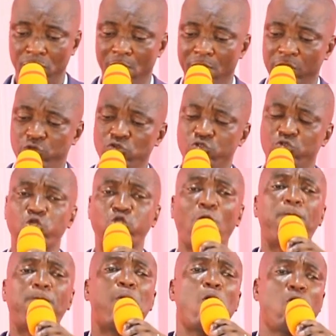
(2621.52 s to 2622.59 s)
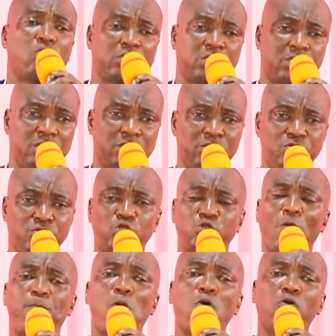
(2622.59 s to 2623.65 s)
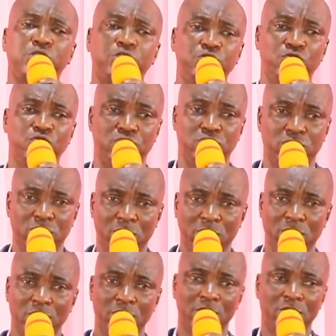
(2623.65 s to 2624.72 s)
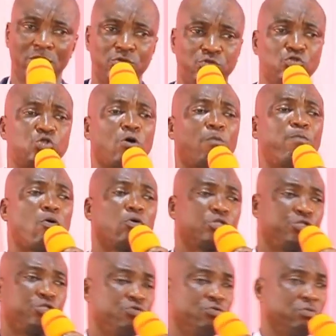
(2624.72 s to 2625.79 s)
Number two, to support, to support you, to support